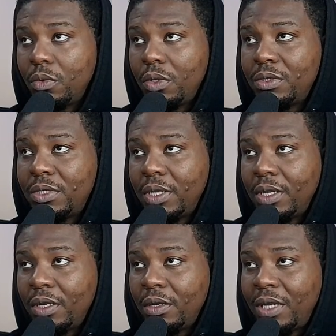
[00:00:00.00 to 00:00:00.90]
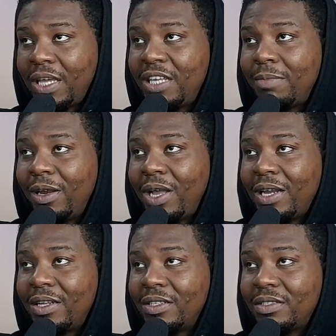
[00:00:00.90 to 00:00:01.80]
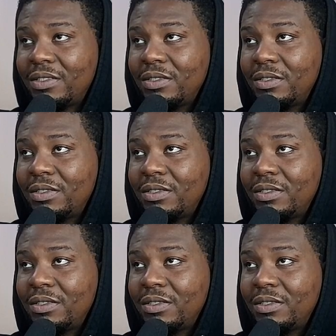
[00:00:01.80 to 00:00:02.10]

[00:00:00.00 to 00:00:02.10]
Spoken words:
What the hell? Can you imagine? Look at this.